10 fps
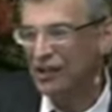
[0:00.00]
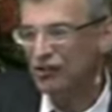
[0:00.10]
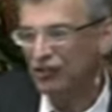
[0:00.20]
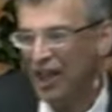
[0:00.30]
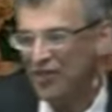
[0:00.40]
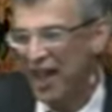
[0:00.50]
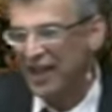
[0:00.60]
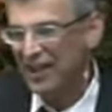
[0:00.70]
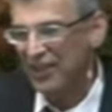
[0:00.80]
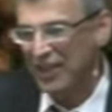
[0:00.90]
And he
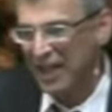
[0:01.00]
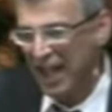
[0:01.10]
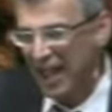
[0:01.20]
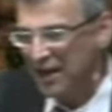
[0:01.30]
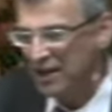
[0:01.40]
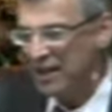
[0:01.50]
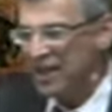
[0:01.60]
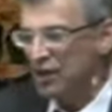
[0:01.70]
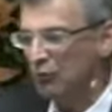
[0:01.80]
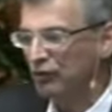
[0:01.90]
said that in the end,